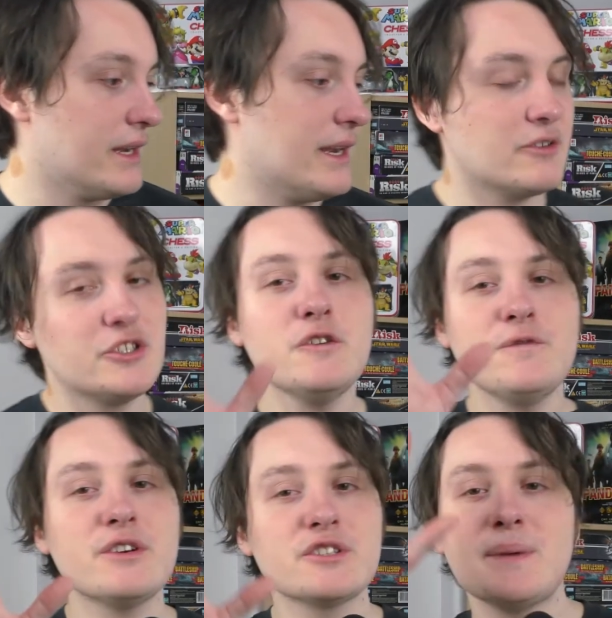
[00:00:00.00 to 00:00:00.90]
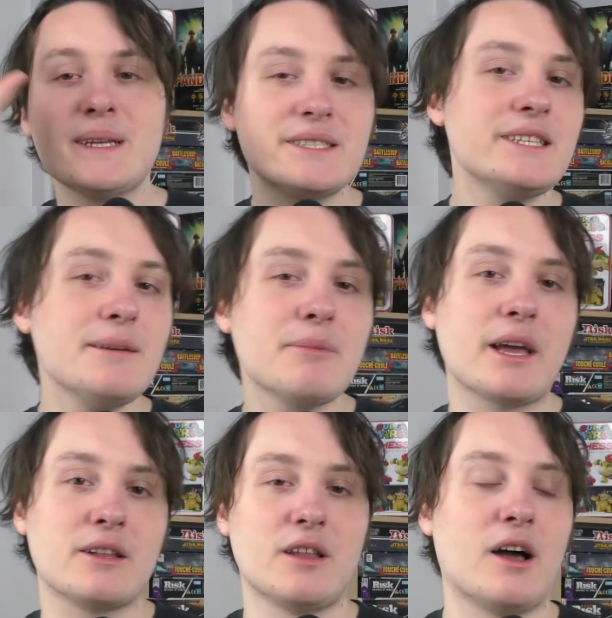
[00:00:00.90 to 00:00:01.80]
Now, 2 fields may seem
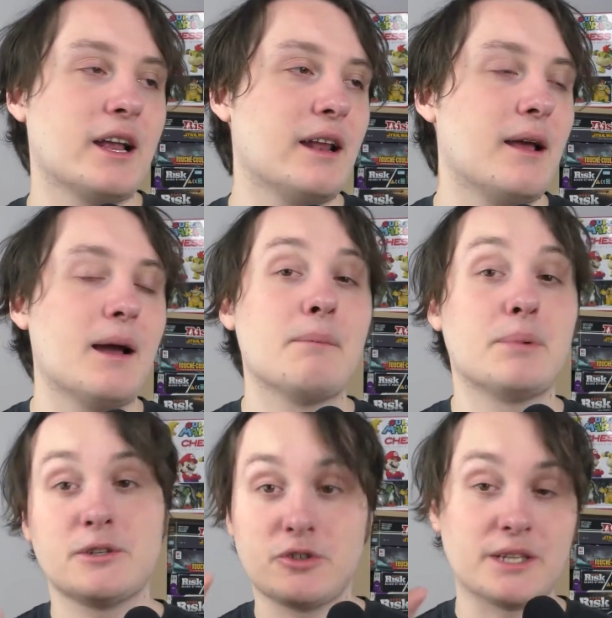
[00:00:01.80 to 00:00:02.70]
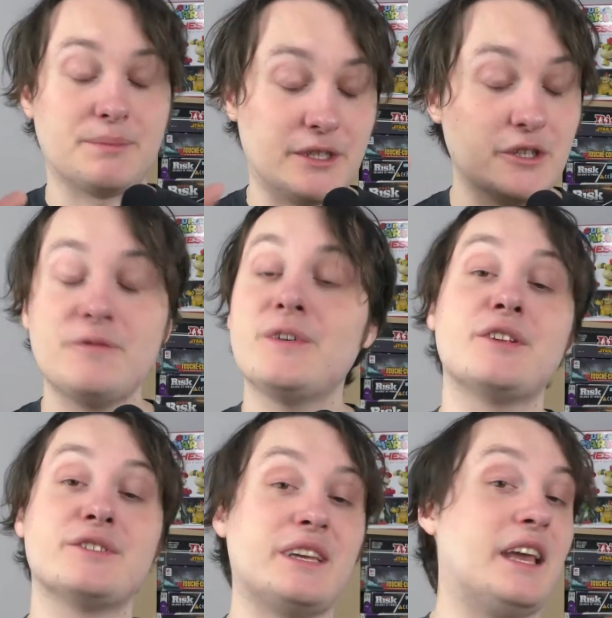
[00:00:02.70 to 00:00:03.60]
like a lot, but trust me, 2
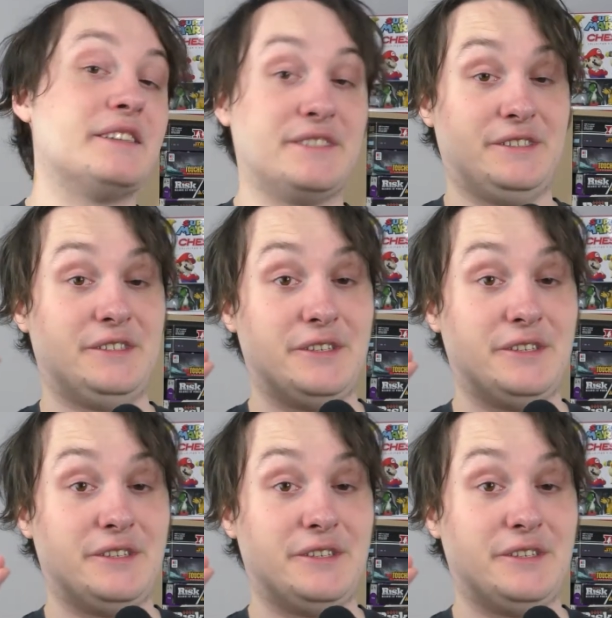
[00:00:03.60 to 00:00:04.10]
fields is